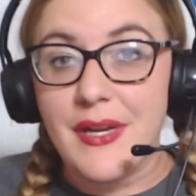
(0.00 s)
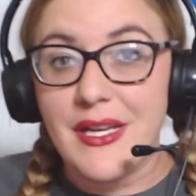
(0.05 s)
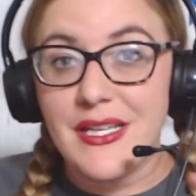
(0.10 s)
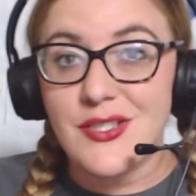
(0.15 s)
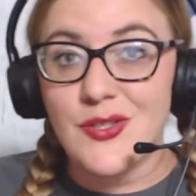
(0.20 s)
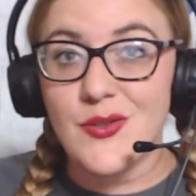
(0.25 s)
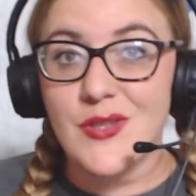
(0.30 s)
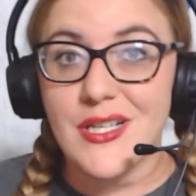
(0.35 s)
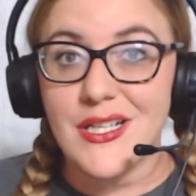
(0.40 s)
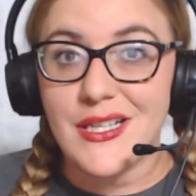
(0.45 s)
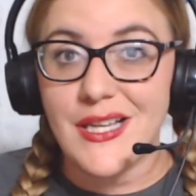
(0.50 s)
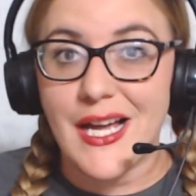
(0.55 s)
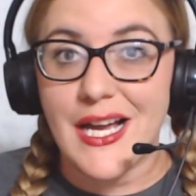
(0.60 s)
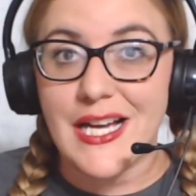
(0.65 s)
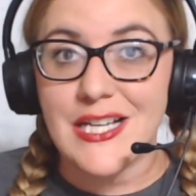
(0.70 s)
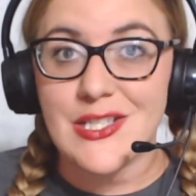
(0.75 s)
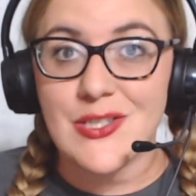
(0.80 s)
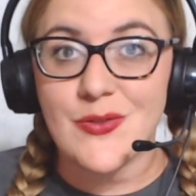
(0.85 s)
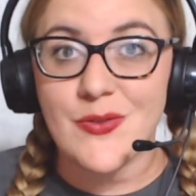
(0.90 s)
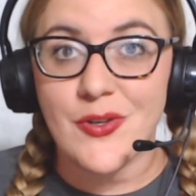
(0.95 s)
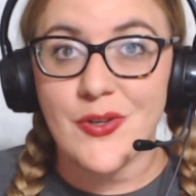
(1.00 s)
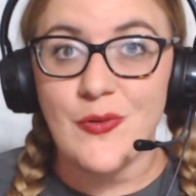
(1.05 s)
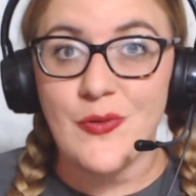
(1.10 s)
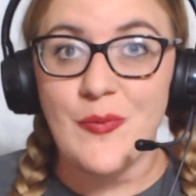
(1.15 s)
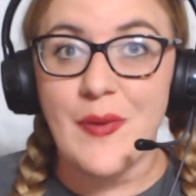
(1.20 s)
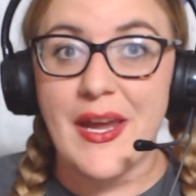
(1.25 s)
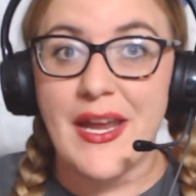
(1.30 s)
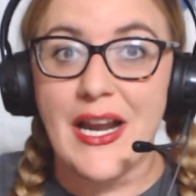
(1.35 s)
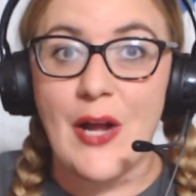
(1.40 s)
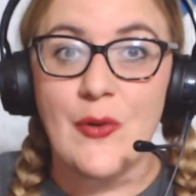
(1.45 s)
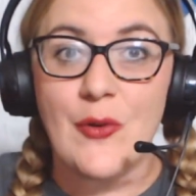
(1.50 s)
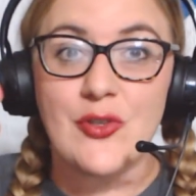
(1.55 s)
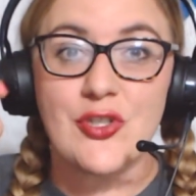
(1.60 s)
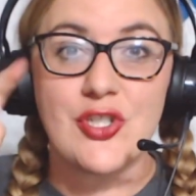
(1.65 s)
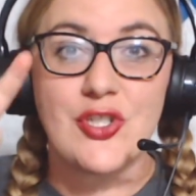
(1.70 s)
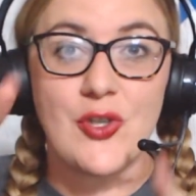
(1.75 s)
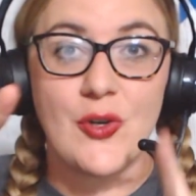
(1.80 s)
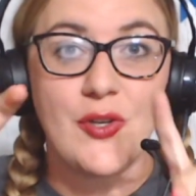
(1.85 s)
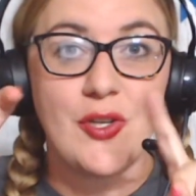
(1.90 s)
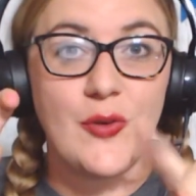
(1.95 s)
into the classroom and I will
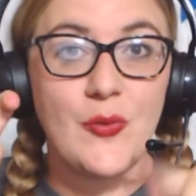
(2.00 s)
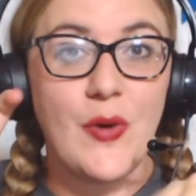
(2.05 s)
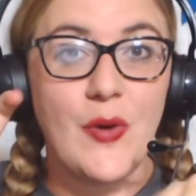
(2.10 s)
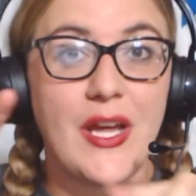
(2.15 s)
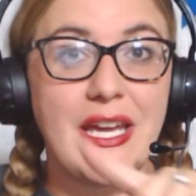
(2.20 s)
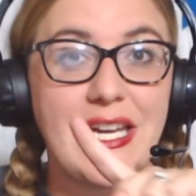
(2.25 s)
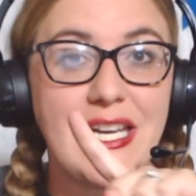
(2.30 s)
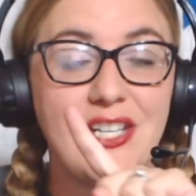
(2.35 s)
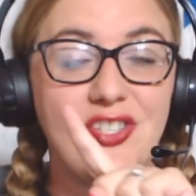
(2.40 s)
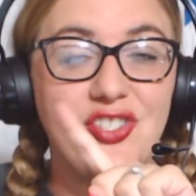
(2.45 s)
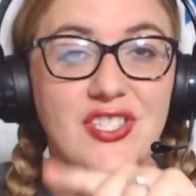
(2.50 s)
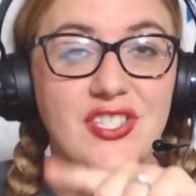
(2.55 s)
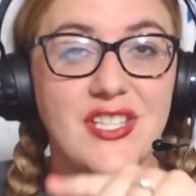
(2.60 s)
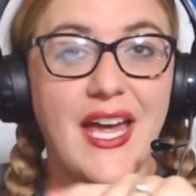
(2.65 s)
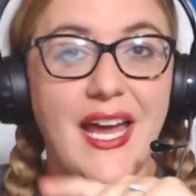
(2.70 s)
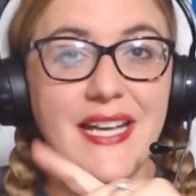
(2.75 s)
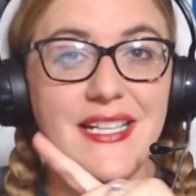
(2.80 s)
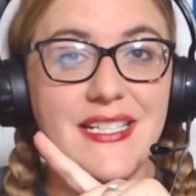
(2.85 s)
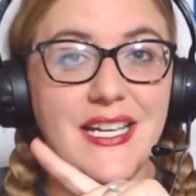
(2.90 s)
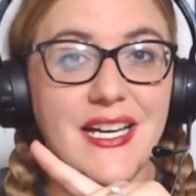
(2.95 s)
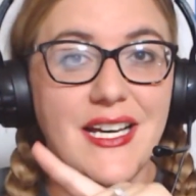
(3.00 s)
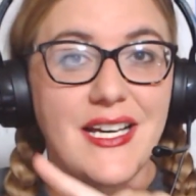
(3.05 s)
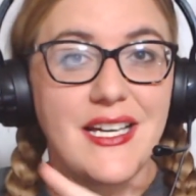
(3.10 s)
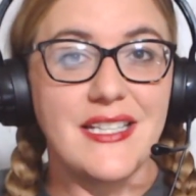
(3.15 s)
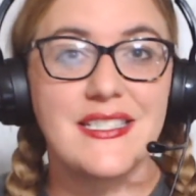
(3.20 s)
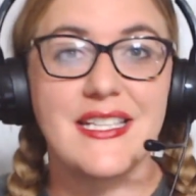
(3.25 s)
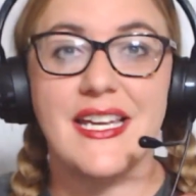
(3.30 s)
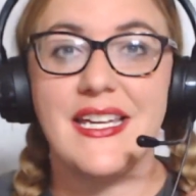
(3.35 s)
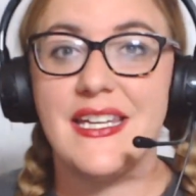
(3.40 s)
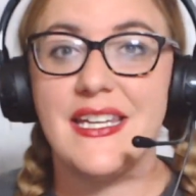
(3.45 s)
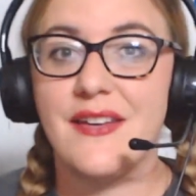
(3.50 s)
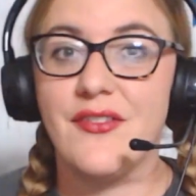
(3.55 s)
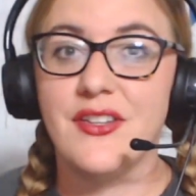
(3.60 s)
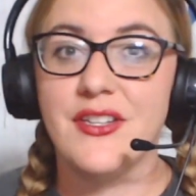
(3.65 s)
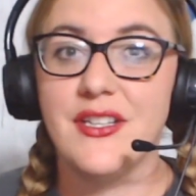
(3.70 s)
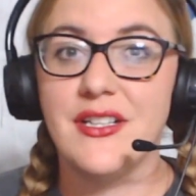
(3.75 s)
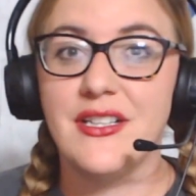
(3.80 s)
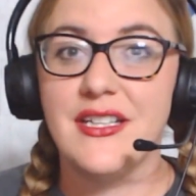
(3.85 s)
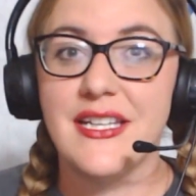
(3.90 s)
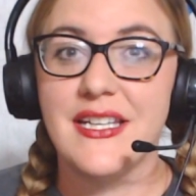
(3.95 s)
show you what each slide does and give a
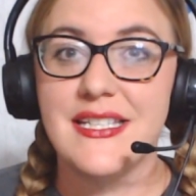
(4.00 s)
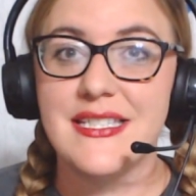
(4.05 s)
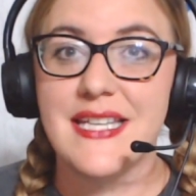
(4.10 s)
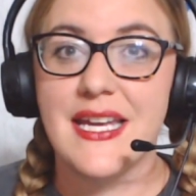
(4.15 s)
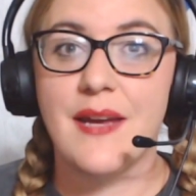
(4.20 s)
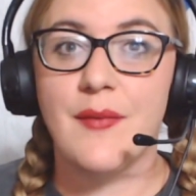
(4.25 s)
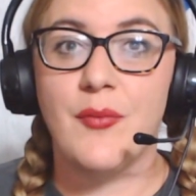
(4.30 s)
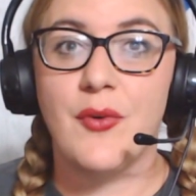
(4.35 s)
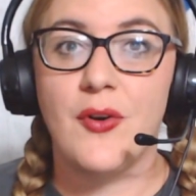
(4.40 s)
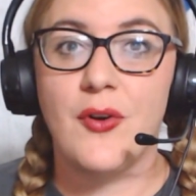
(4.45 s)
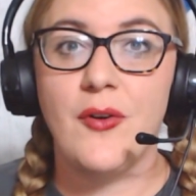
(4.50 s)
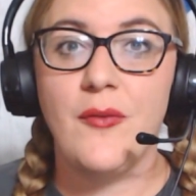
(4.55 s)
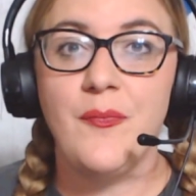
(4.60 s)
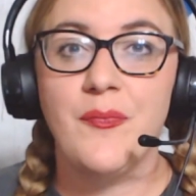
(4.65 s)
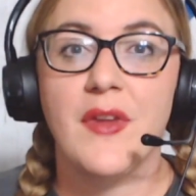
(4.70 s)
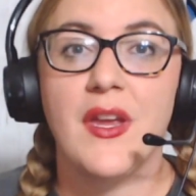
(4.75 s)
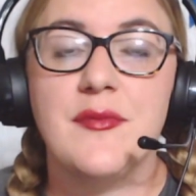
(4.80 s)
little example.